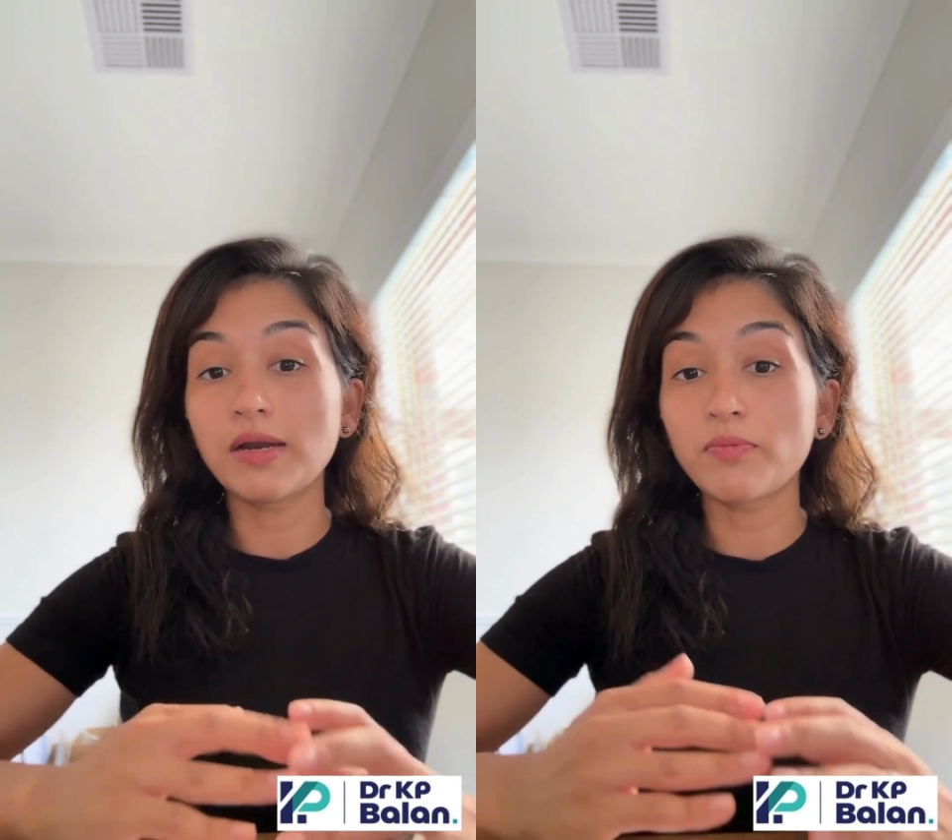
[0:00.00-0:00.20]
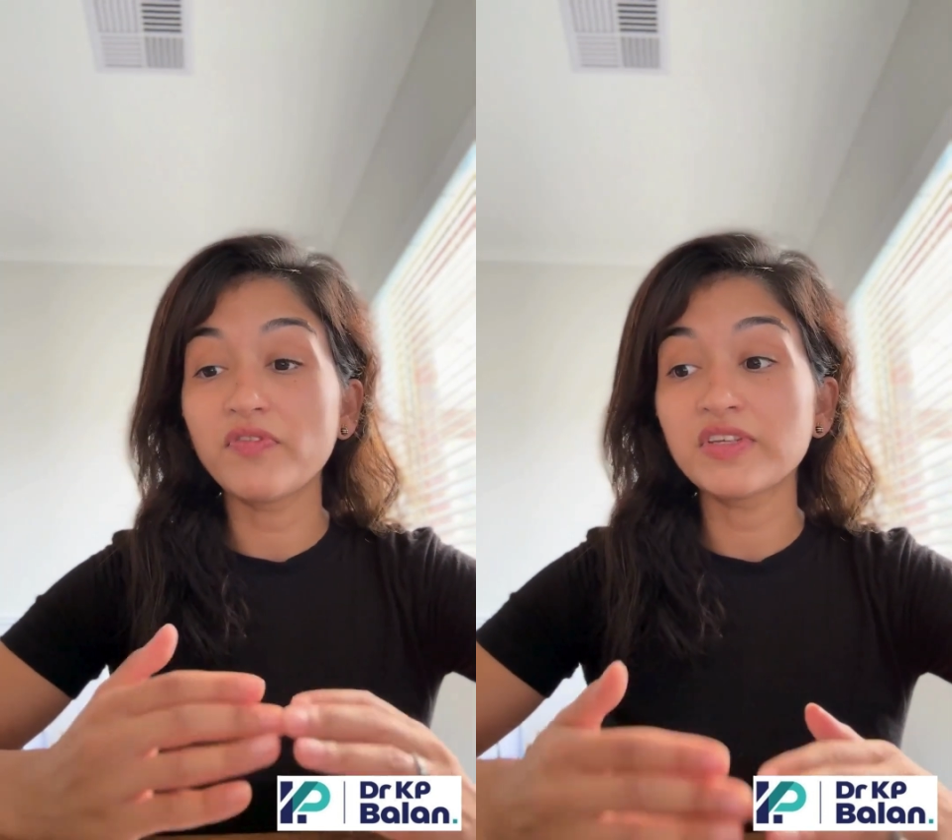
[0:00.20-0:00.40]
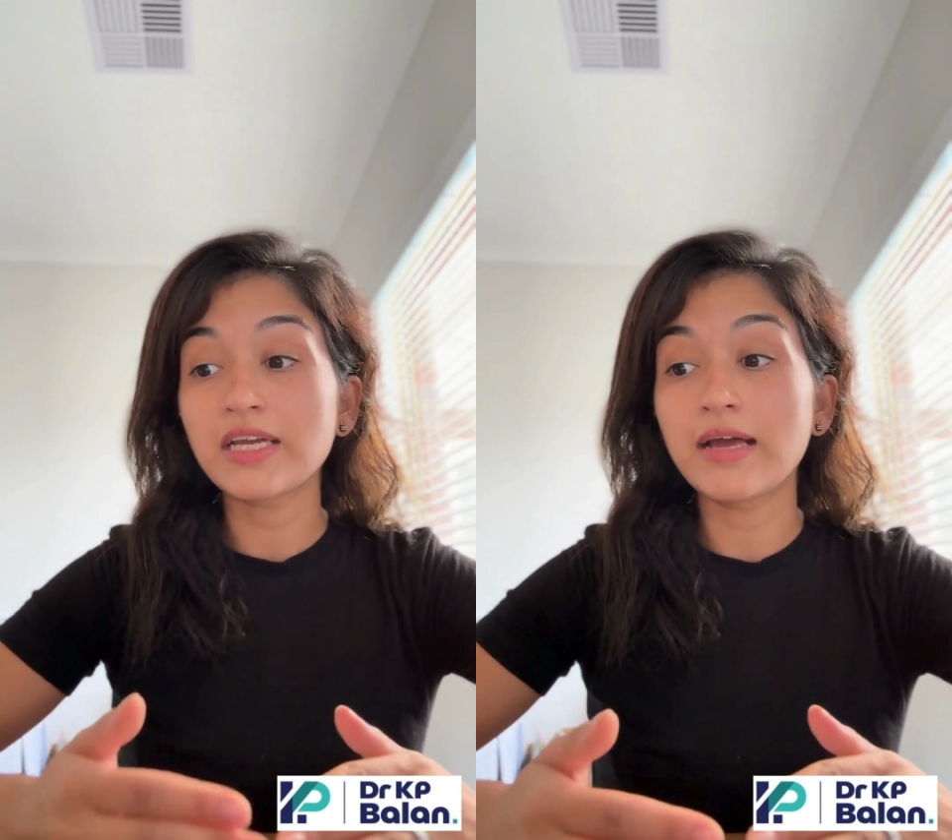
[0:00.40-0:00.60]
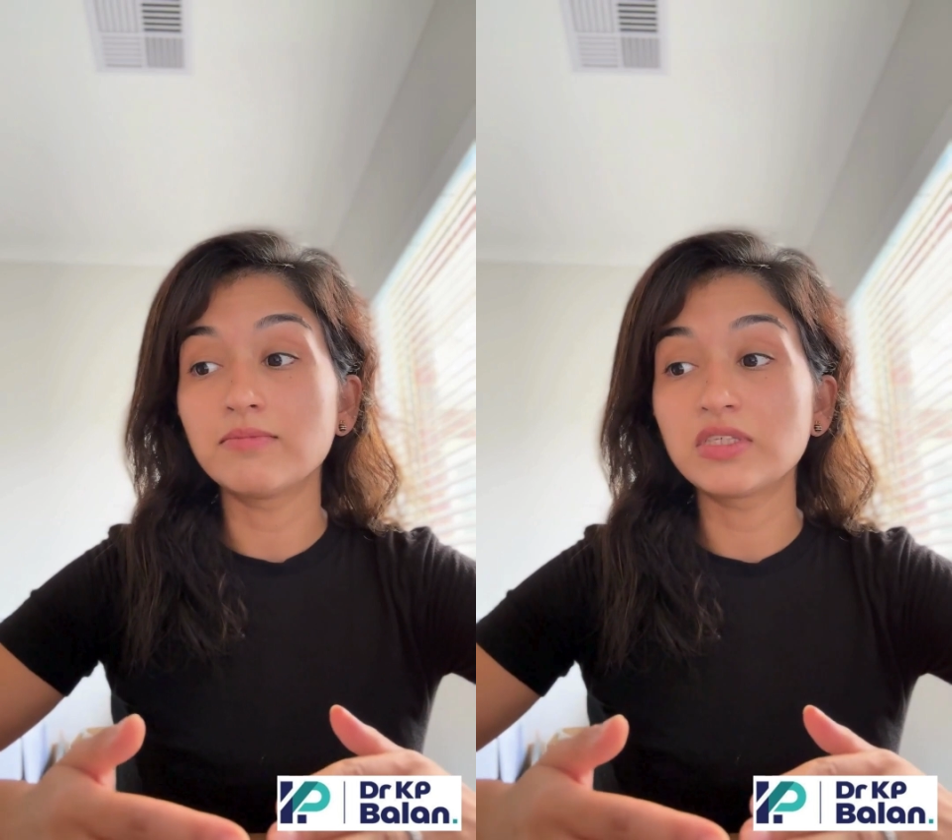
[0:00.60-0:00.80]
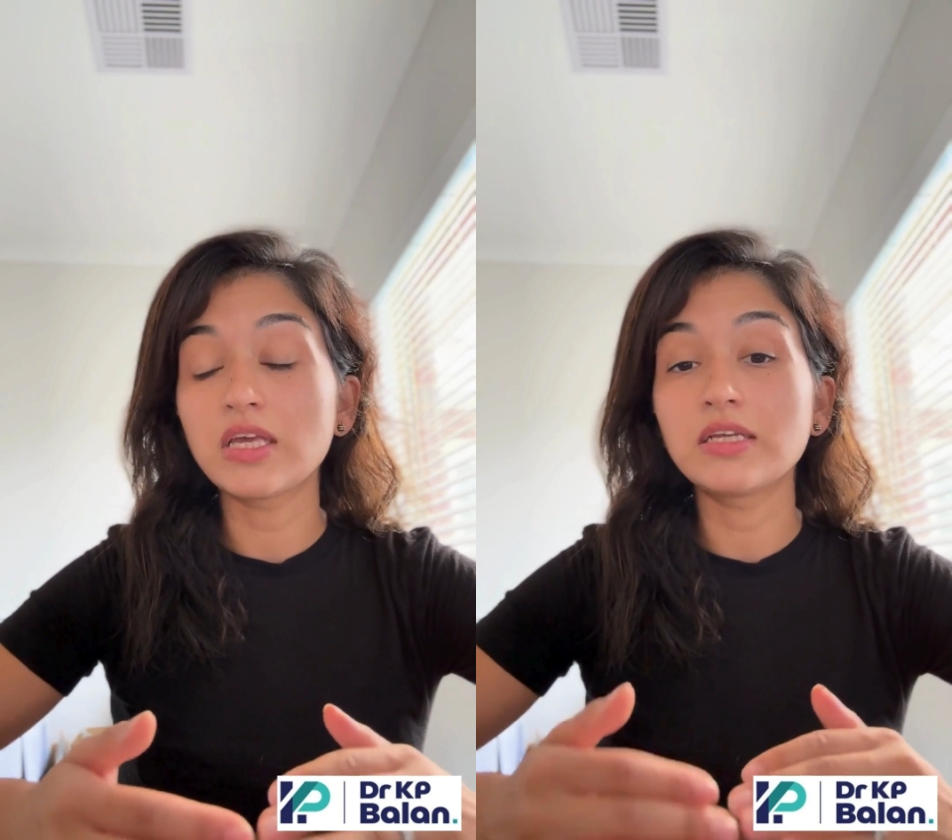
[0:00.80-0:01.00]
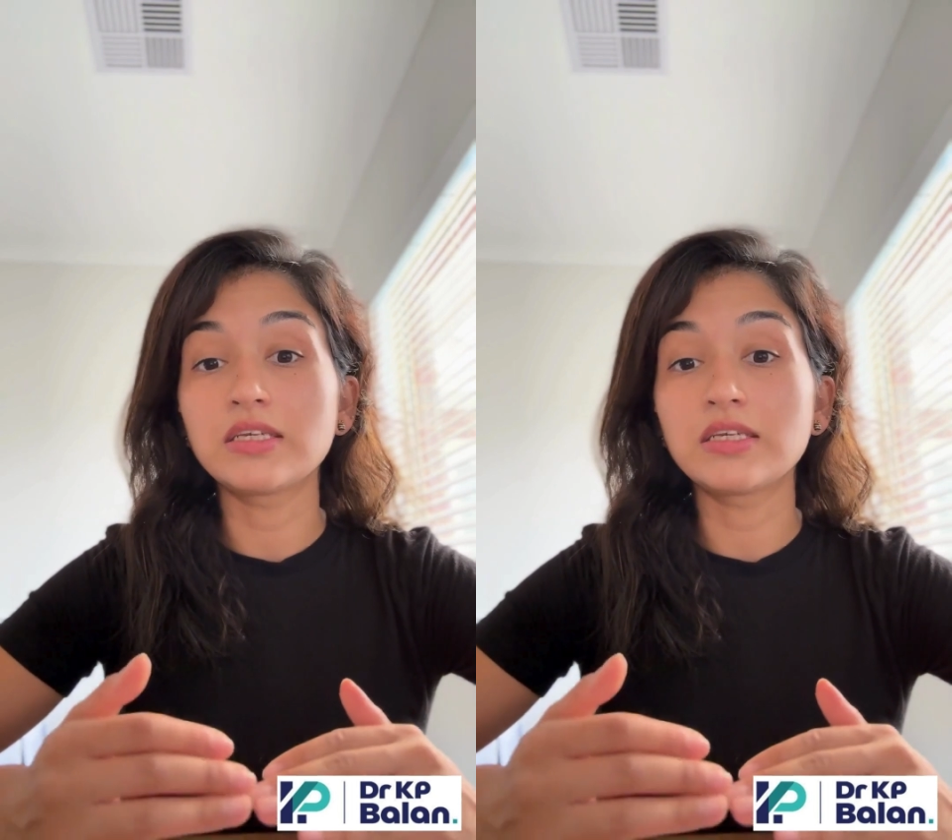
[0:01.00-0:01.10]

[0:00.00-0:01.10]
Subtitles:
number of attempts